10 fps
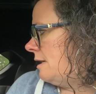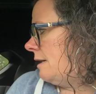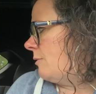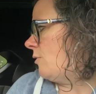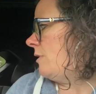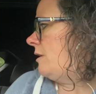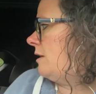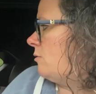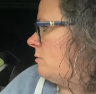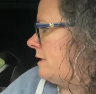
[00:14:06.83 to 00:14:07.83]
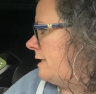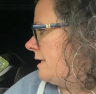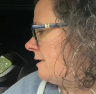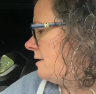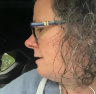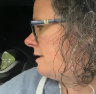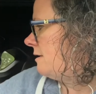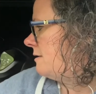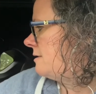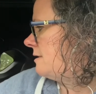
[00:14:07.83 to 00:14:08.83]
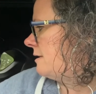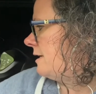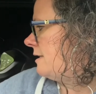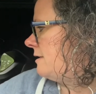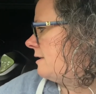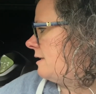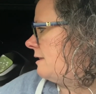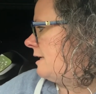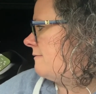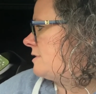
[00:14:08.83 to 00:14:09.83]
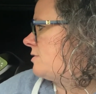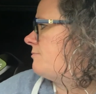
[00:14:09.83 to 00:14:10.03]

I'm going to not only get the leaves,